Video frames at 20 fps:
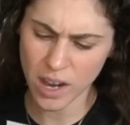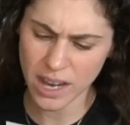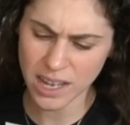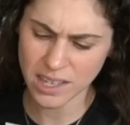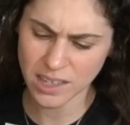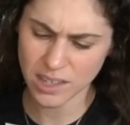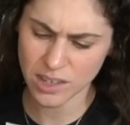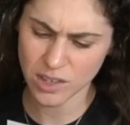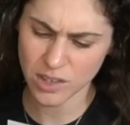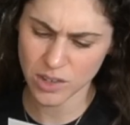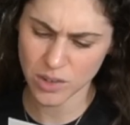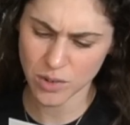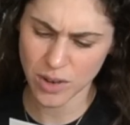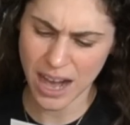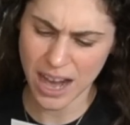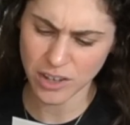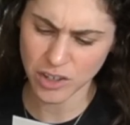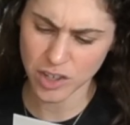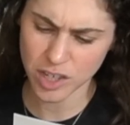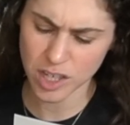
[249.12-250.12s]
is to
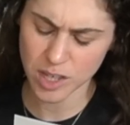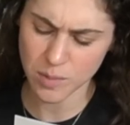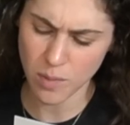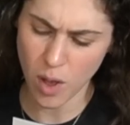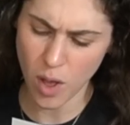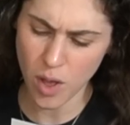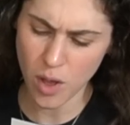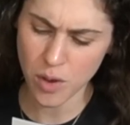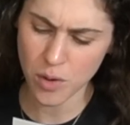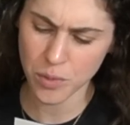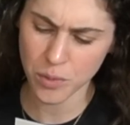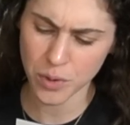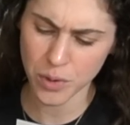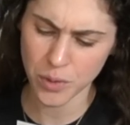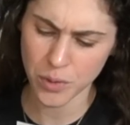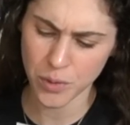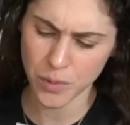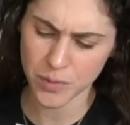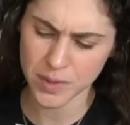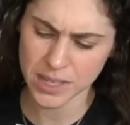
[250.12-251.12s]
scratch small
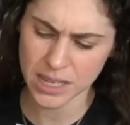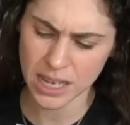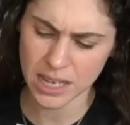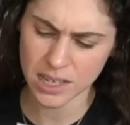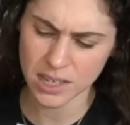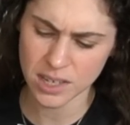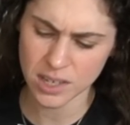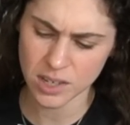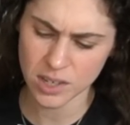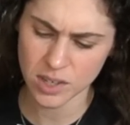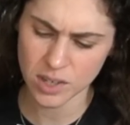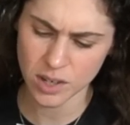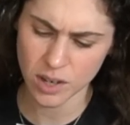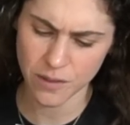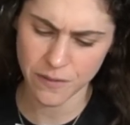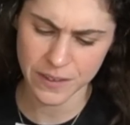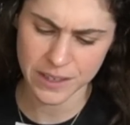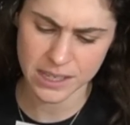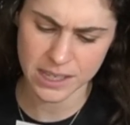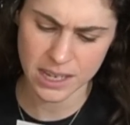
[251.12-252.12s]
grooves into
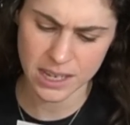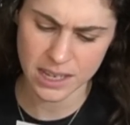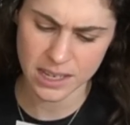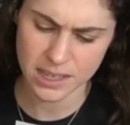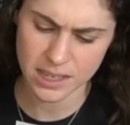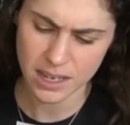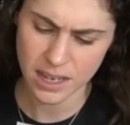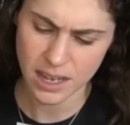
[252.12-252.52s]
surfaces to